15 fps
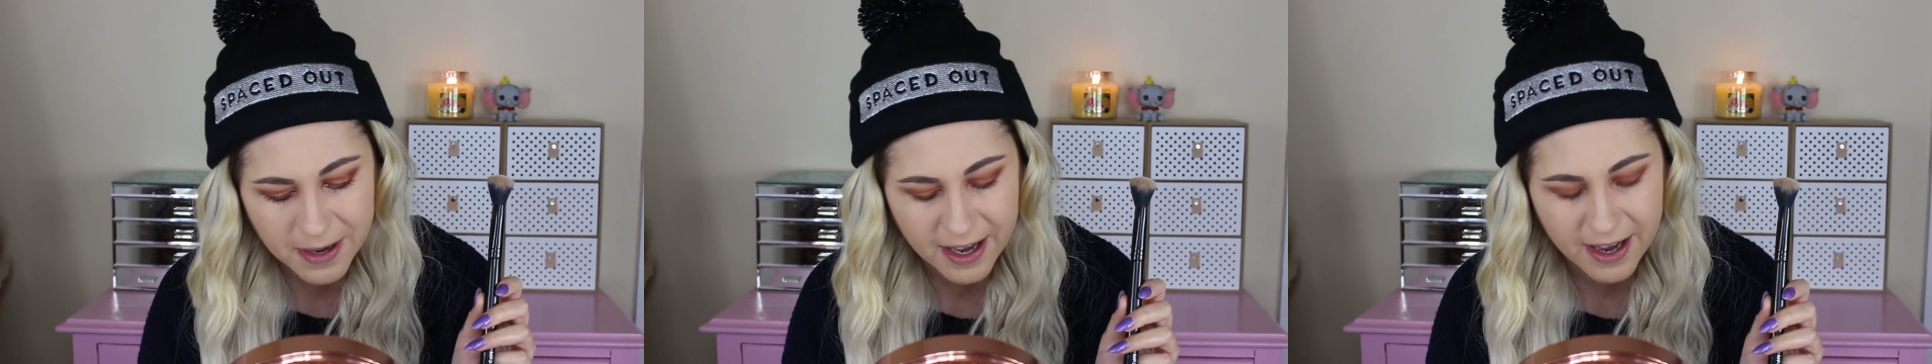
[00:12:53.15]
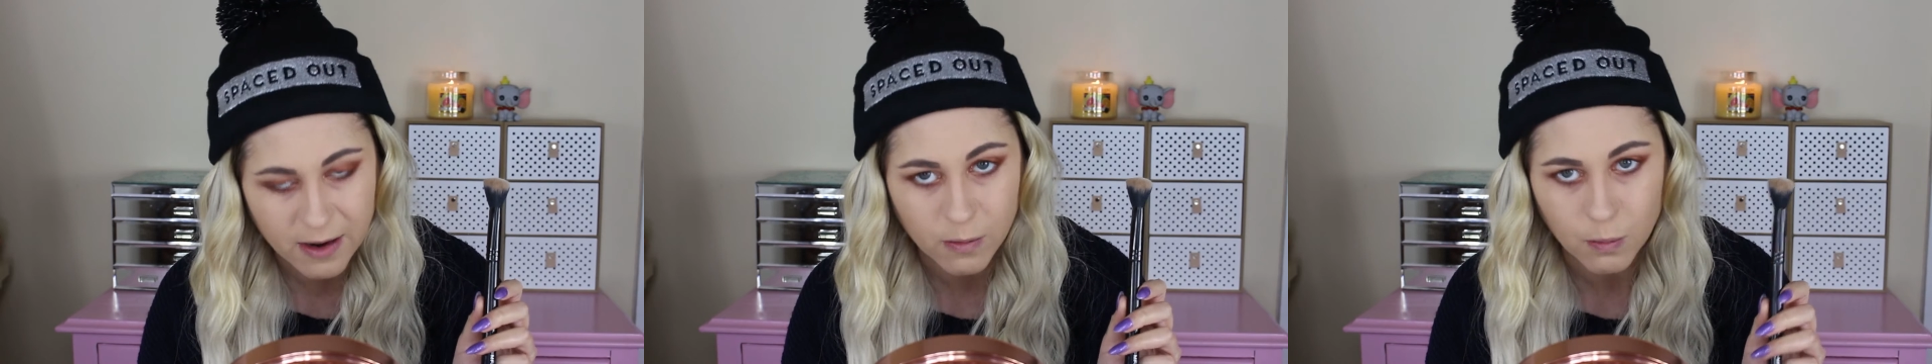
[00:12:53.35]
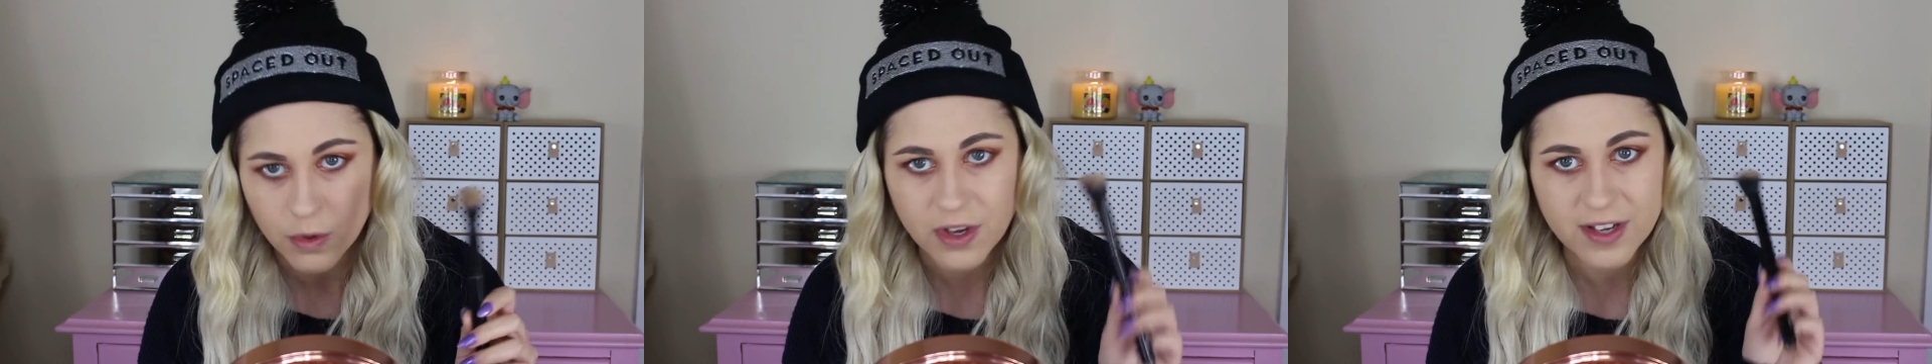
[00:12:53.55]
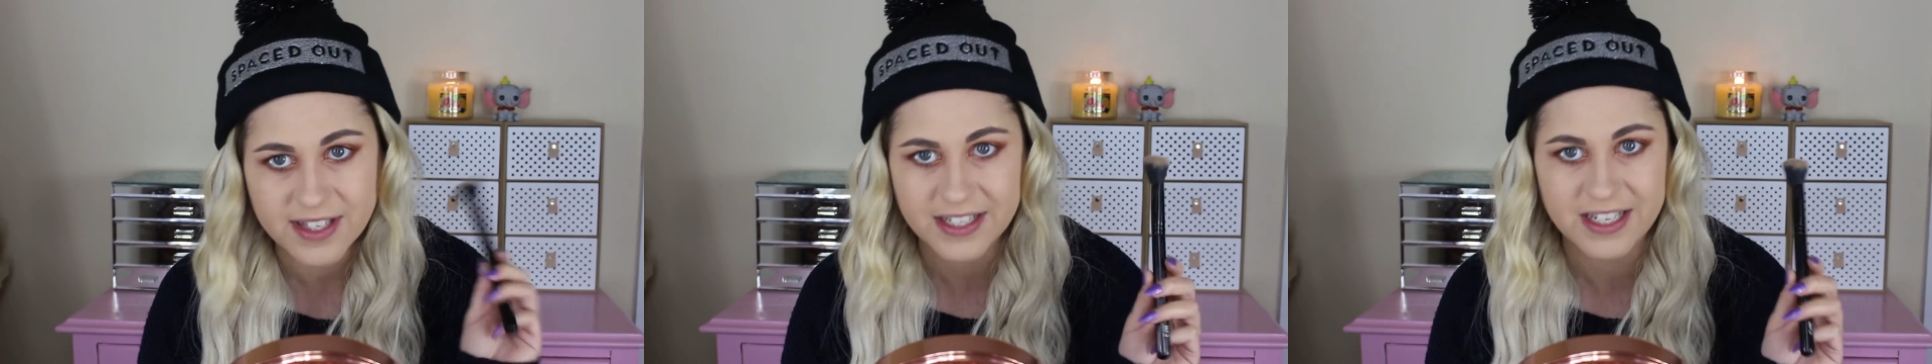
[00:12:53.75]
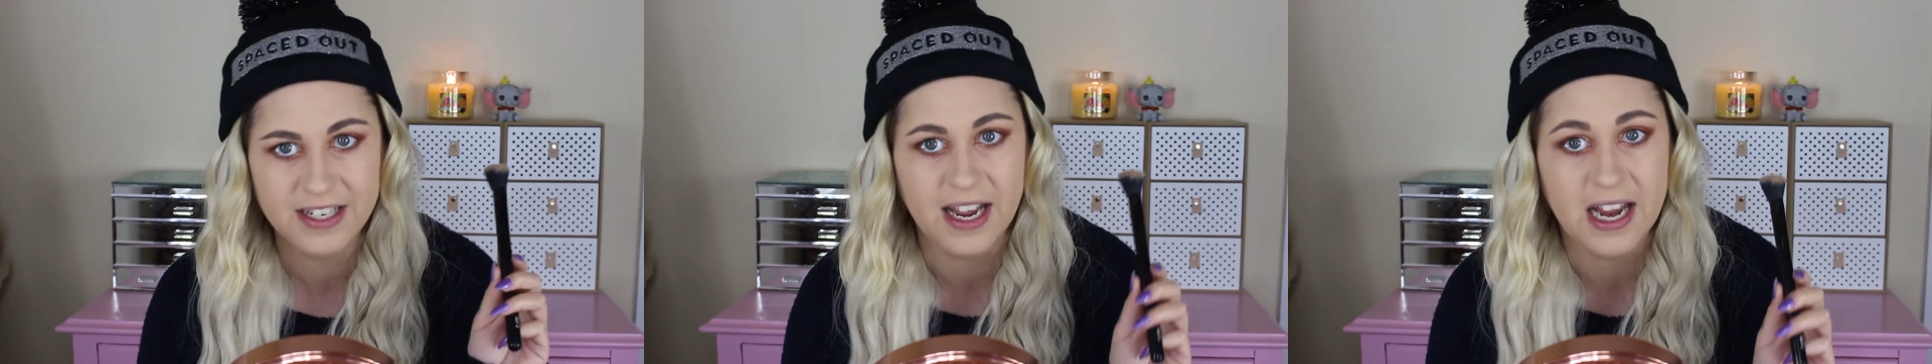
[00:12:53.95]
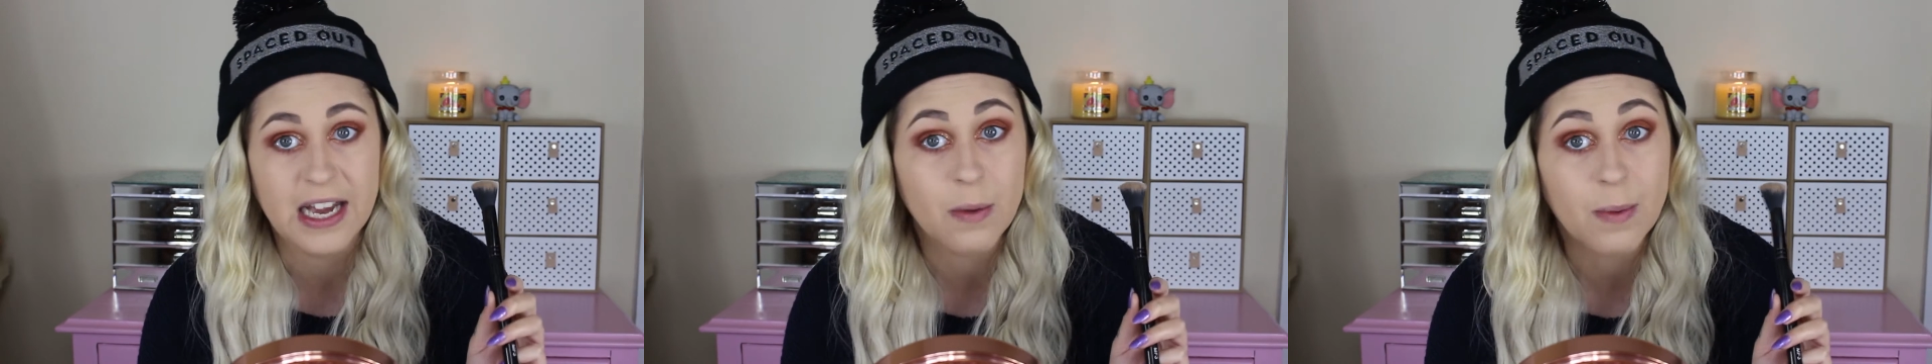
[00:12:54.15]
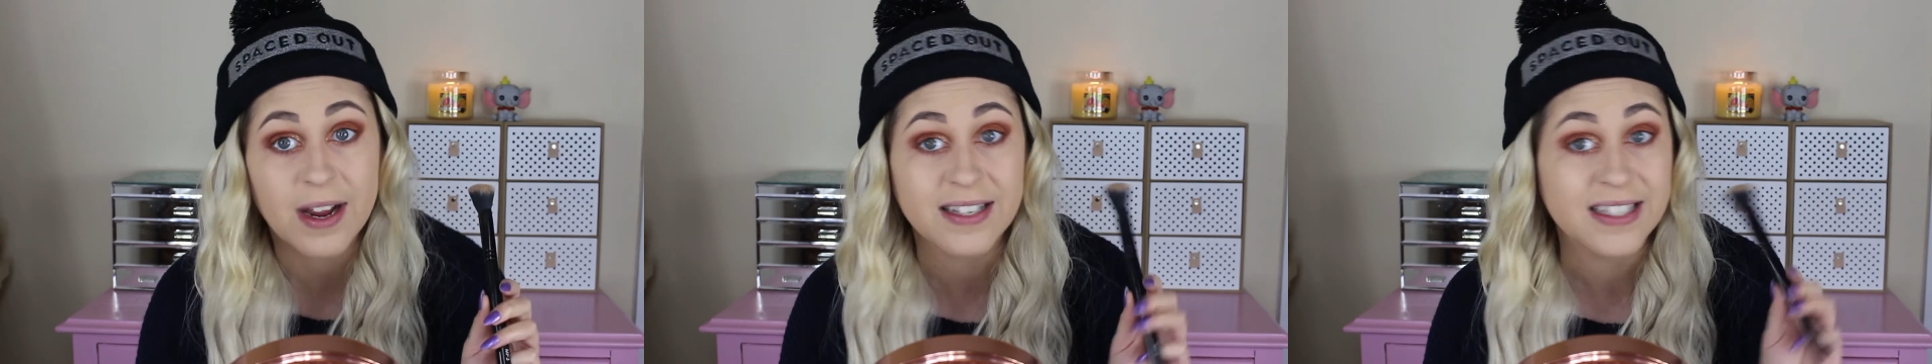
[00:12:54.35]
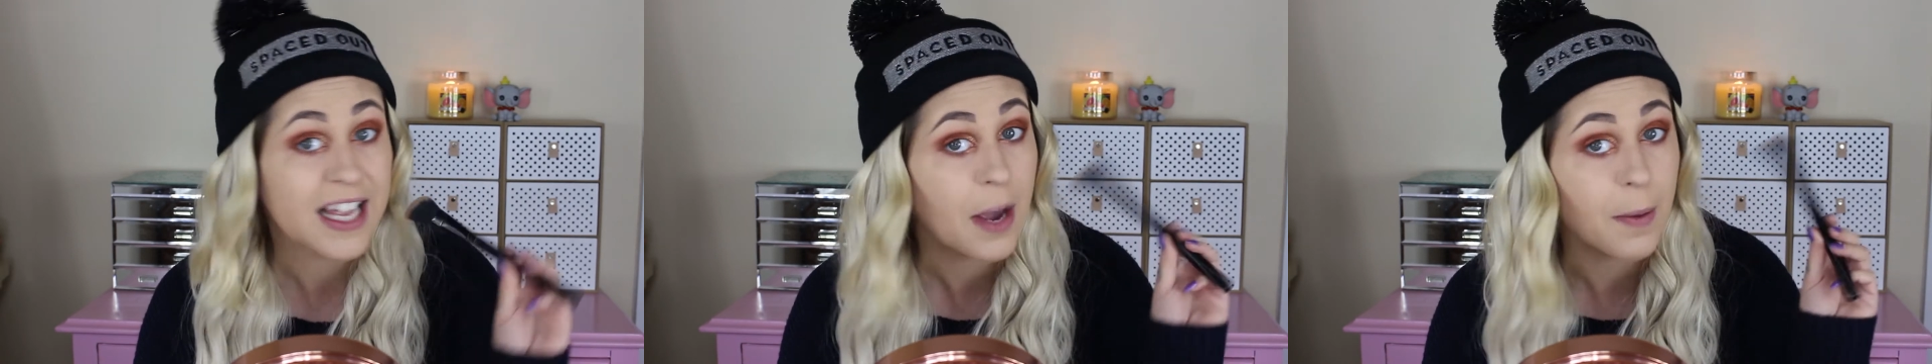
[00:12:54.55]
but we'll use it today
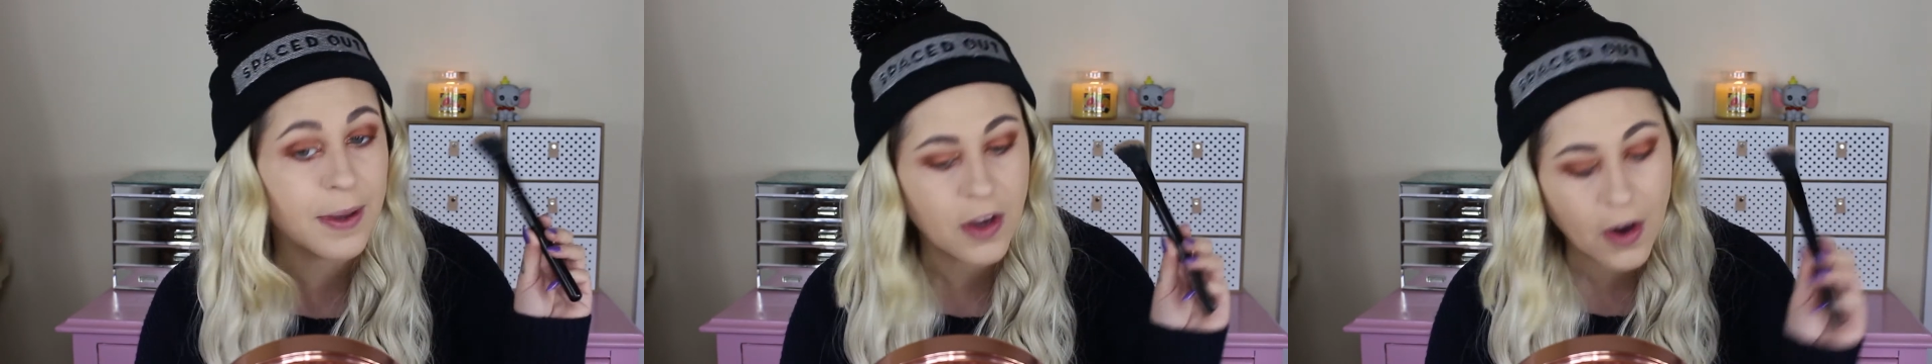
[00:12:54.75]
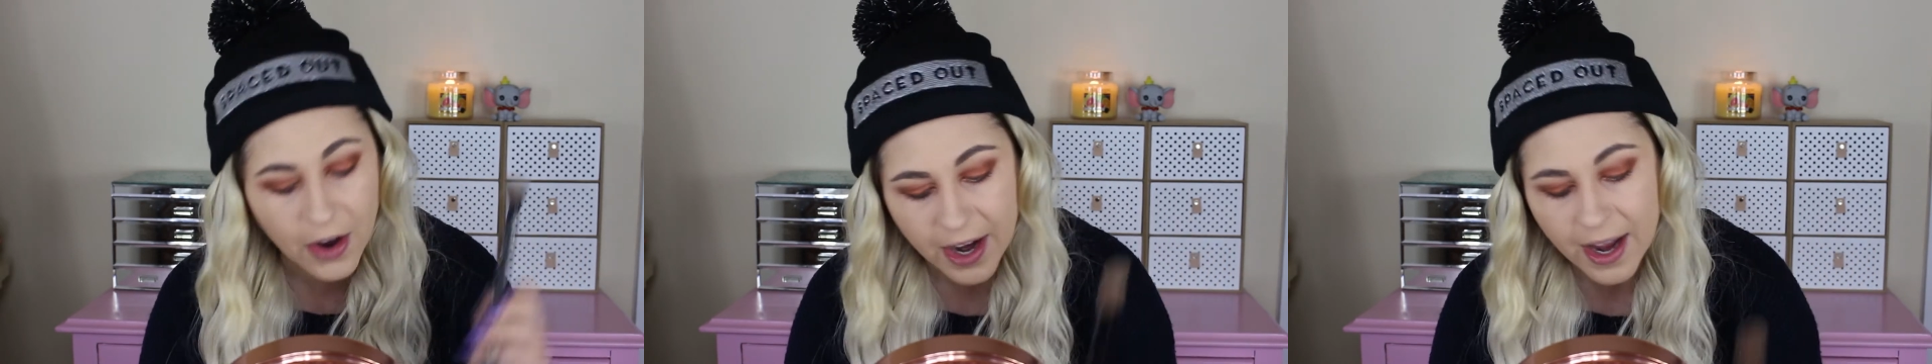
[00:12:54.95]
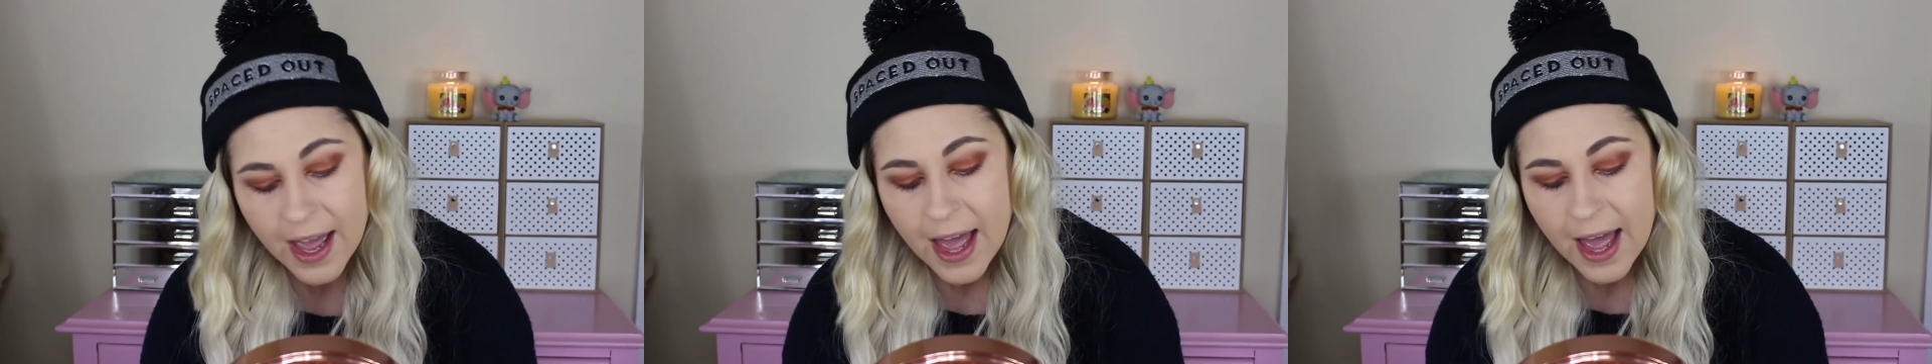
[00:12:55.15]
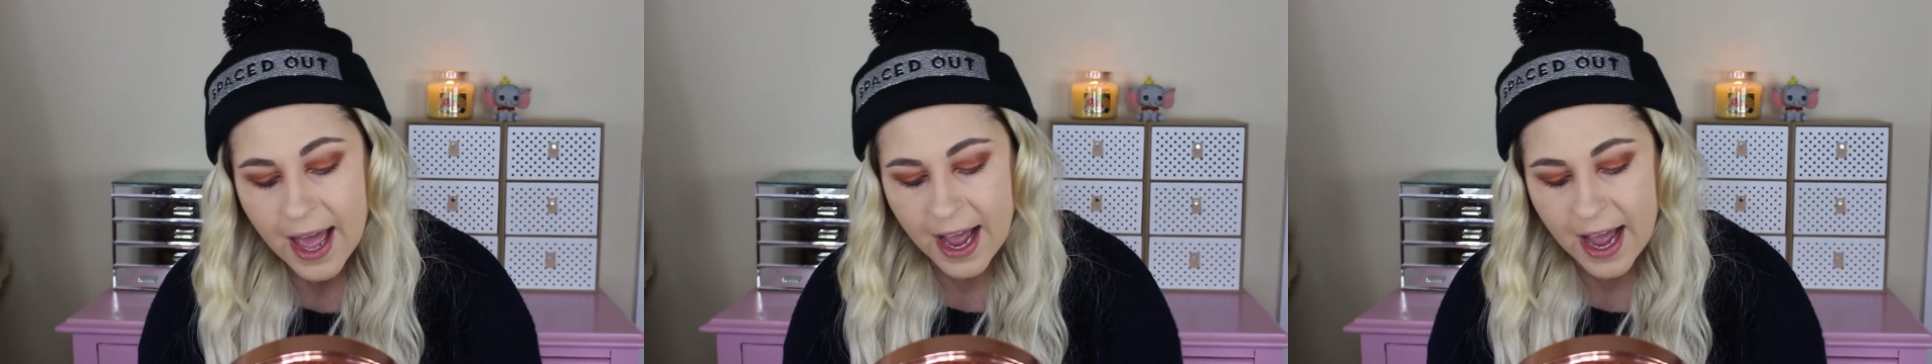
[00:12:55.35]
anyway, see how we go.